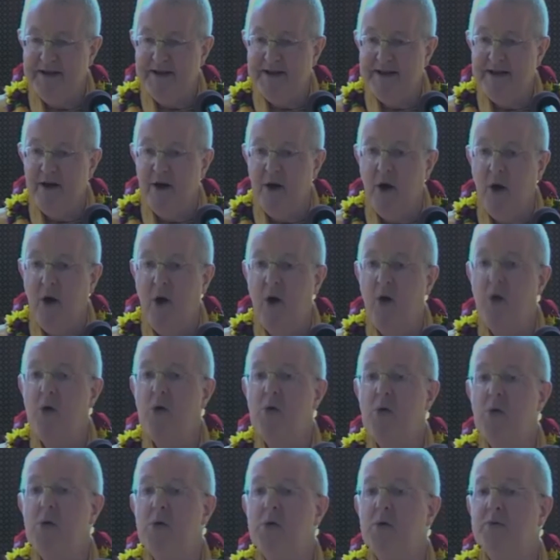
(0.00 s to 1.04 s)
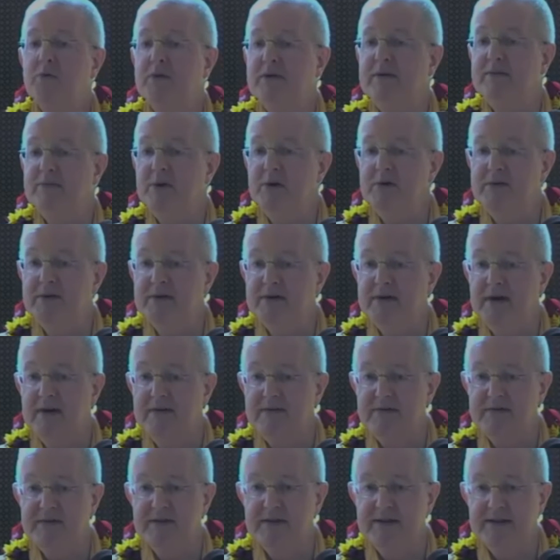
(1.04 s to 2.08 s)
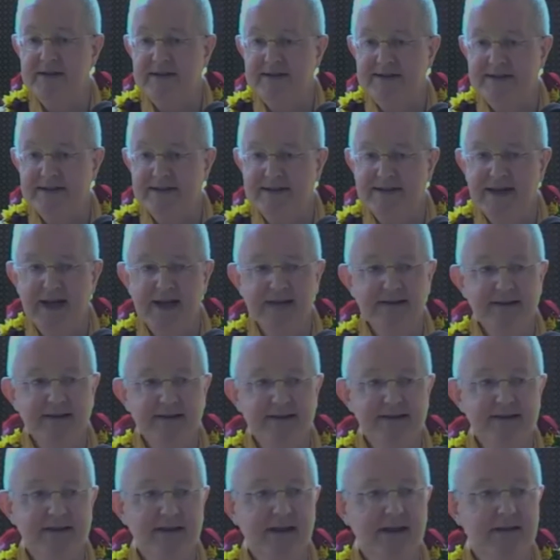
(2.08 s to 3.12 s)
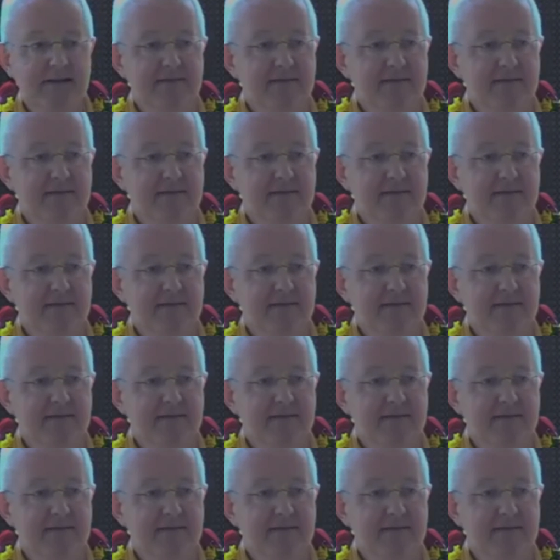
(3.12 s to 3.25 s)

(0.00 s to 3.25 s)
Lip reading: Oh, remover of the tendency in my